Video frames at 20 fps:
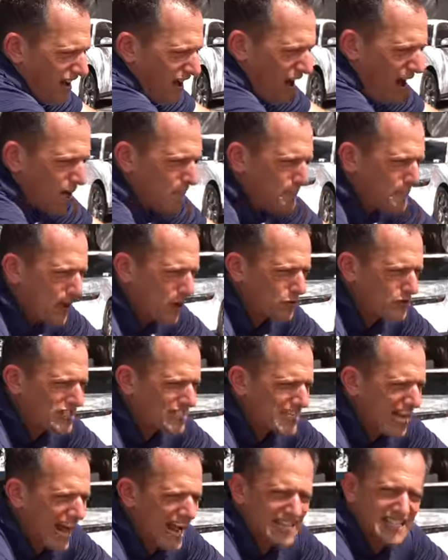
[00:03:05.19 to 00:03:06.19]
on both
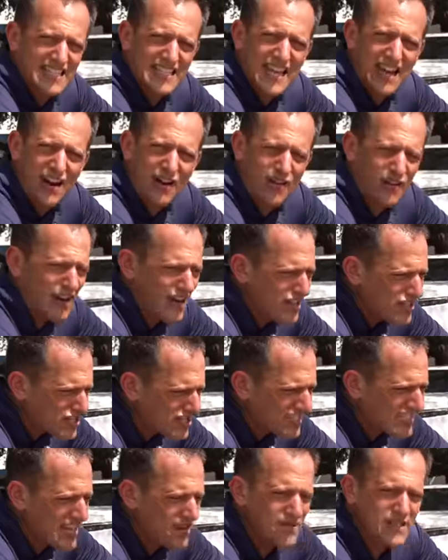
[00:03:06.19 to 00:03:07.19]
sides there
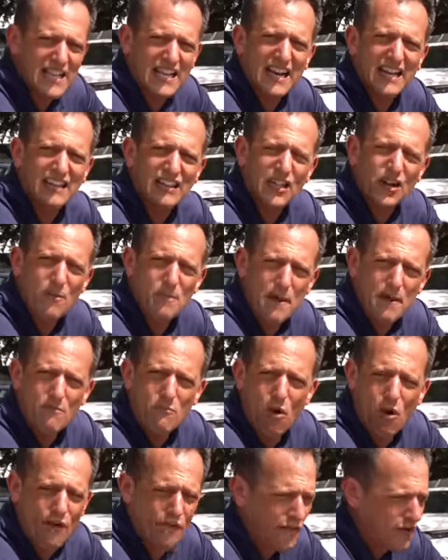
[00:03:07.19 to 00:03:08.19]
just gives it a little bit
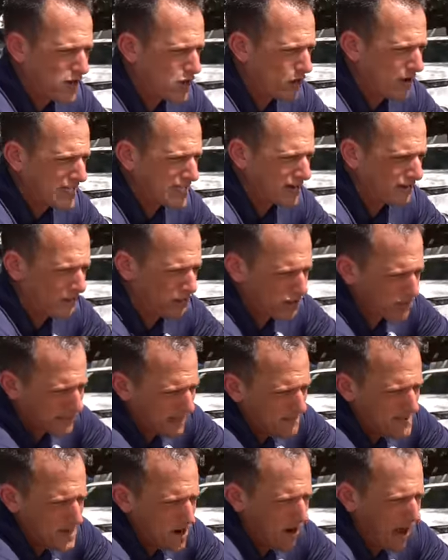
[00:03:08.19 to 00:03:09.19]
more of an aggressive look.
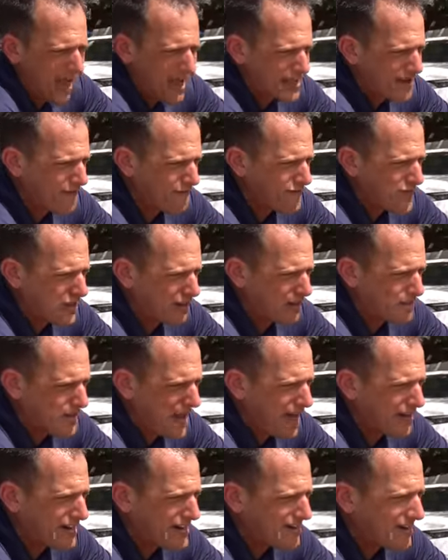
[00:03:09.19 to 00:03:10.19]
Let me know how you feel
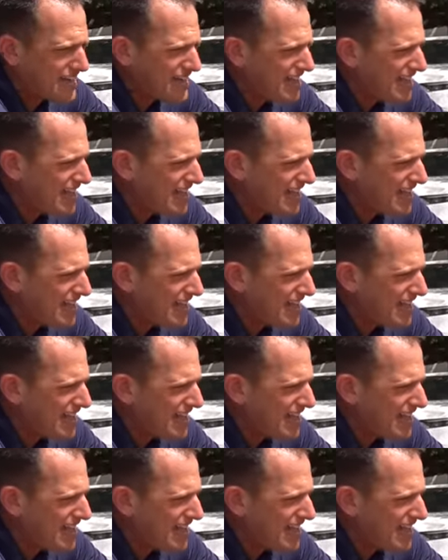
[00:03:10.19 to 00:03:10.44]
about it.